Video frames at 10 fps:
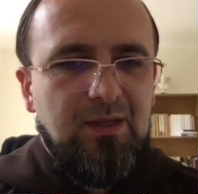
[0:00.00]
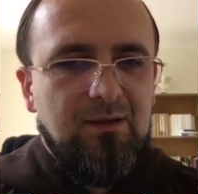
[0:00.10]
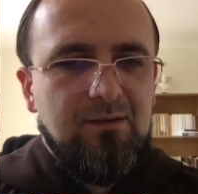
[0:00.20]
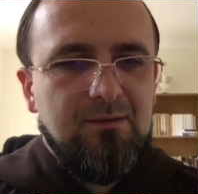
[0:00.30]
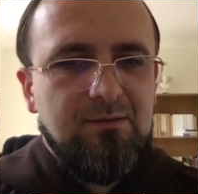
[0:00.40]

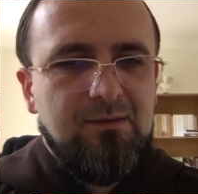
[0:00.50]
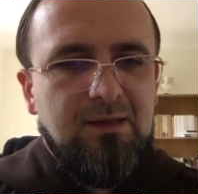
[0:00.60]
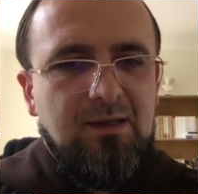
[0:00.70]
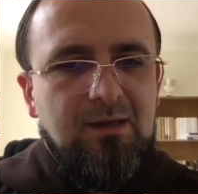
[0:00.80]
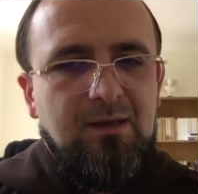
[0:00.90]
Uh,
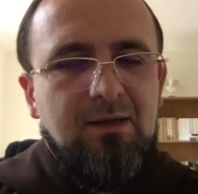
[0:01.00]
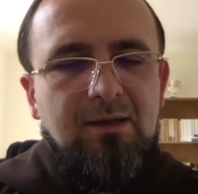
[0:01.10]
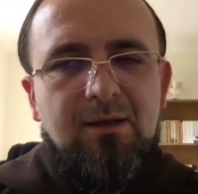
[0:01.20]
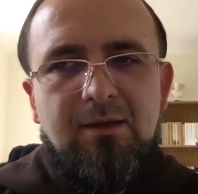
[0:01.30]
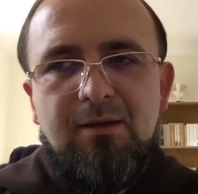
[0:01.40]

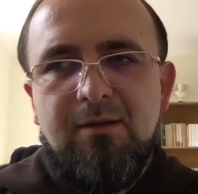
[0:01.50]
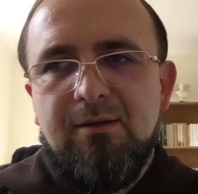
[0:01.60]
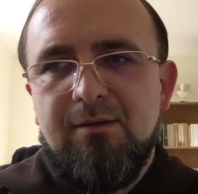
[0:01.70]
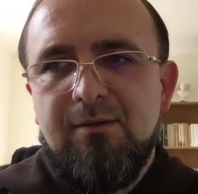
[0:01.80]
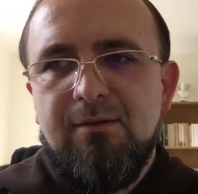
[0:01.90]

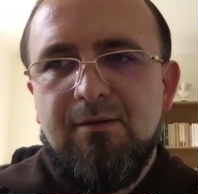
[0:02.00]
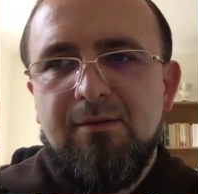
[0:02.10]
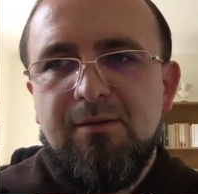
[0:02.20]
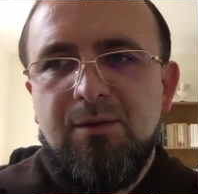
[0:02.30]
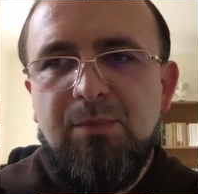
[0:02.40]
uh,
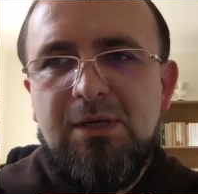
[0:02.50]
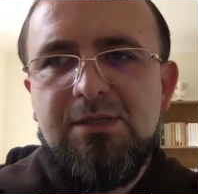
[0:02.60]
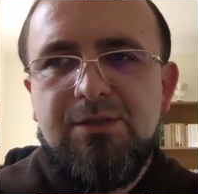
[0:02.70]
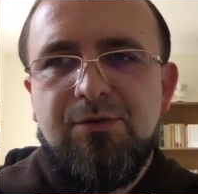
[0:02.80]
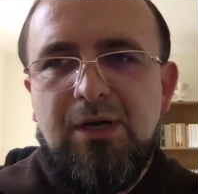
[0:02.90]
the
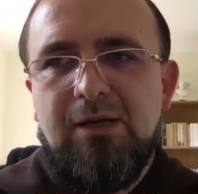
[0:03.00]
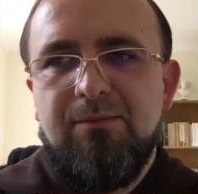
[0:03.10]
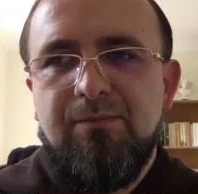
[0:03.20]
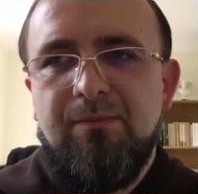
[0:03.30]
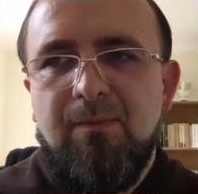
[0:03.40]
mystery,
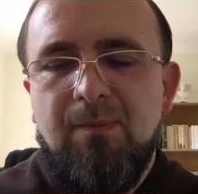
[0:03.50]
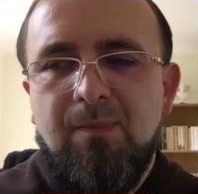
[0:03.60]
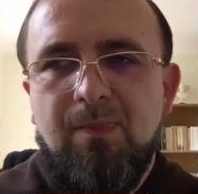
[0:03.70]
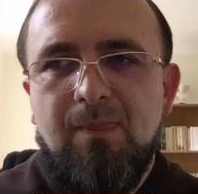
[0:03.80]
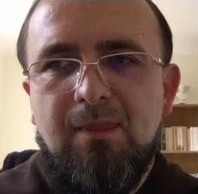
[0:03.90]

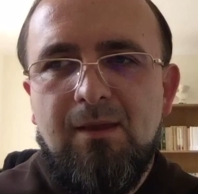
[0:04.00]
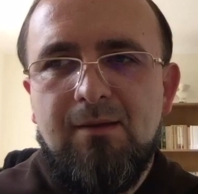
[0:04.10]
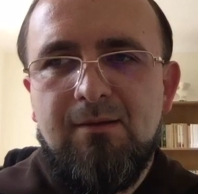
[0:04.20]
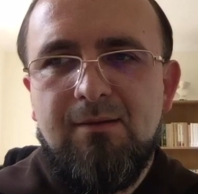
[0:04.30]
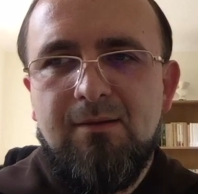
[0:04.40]

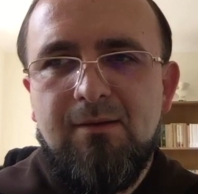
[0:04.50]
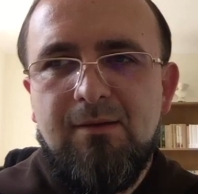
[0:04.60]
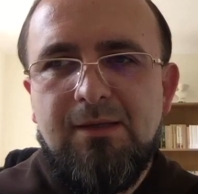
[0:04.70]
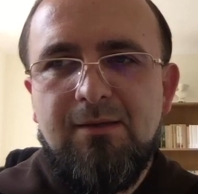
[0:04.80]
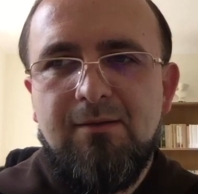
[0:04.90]
uh,
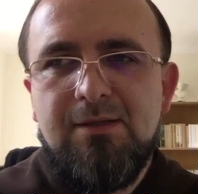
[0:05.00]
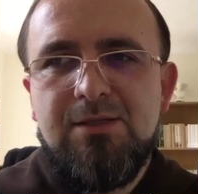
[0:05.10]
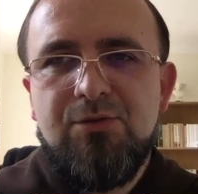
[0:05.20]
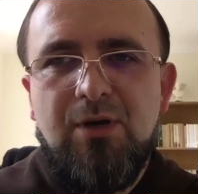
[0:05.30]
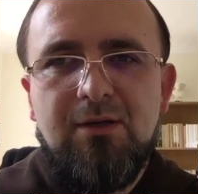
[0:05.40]
the
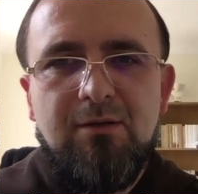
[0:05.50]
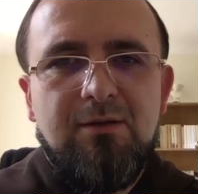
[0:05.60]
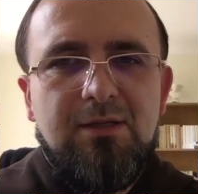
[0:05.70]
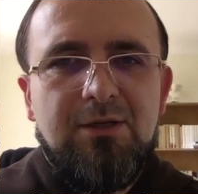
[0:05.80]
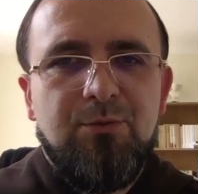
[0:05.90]
struggle
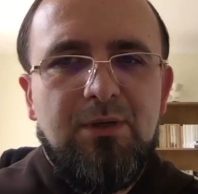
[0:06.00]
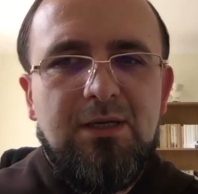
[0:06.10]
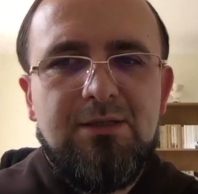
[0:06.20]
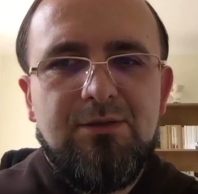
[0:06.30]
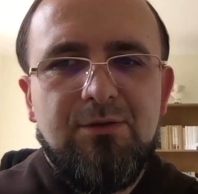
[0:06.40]
that we
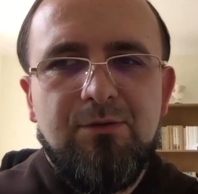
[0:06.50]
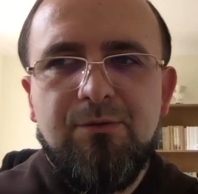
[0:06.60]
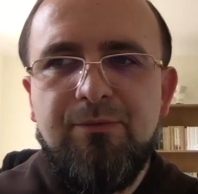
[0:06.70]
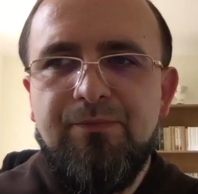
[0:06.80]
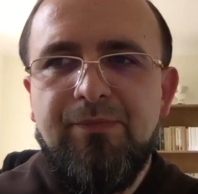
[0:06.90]
need
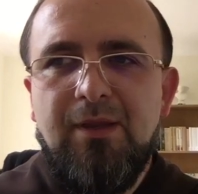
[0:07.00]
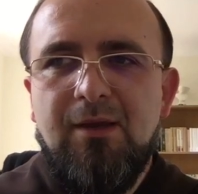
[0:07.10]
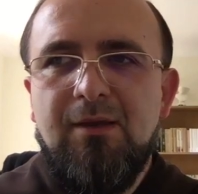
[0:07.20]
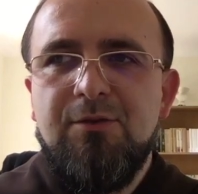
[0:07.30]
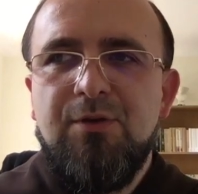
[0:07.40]
to
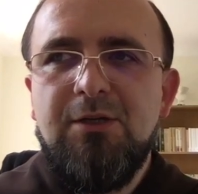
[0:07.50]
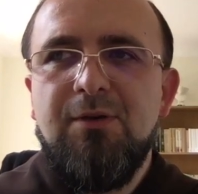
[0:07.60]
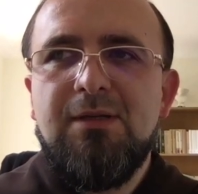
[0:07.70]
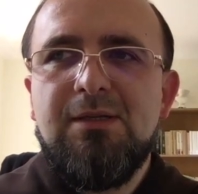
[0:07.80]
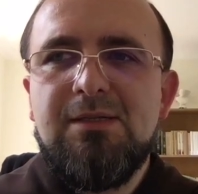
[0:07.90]
try to
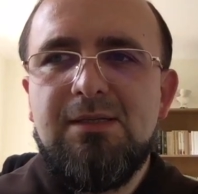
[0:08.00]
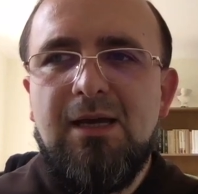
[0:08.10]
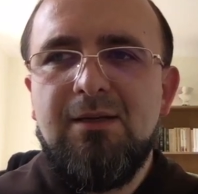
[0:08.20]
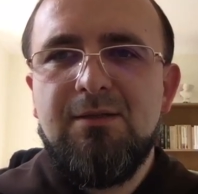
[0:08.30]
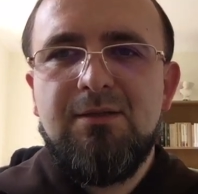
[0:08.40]

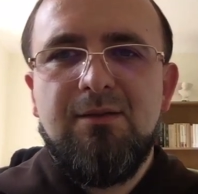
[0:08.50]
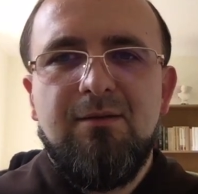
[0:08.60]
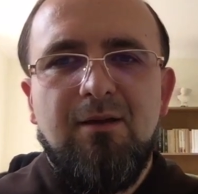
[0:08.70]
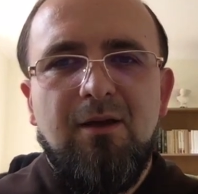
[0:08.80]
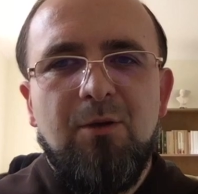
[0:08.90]
understand
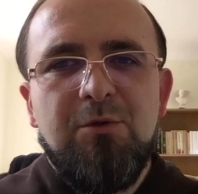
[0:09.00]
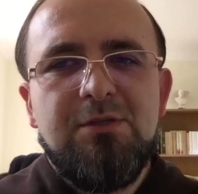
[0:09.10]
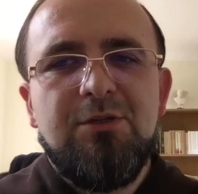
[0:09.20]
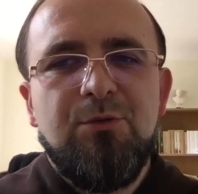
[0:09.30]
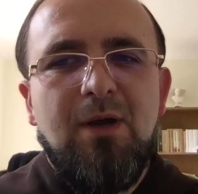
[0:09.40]
almost
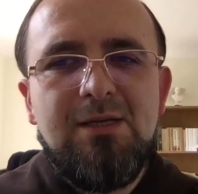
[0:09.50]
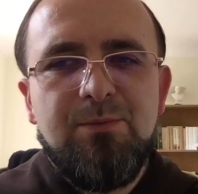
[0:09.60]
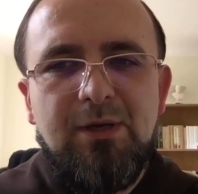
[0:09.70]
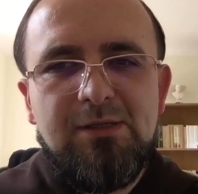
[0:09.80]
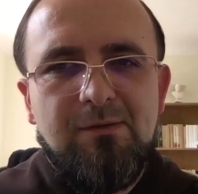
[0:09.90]
the two
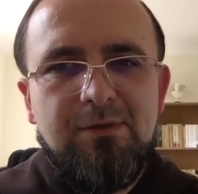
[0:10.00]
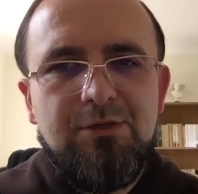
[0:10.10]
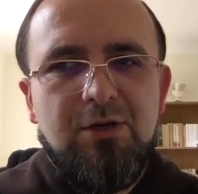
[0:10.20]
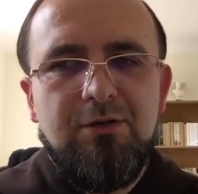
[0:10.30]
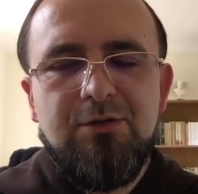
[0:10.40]
aspects of the
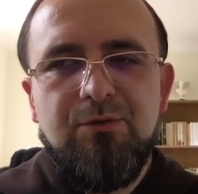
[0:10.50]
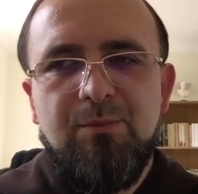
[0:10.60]
church.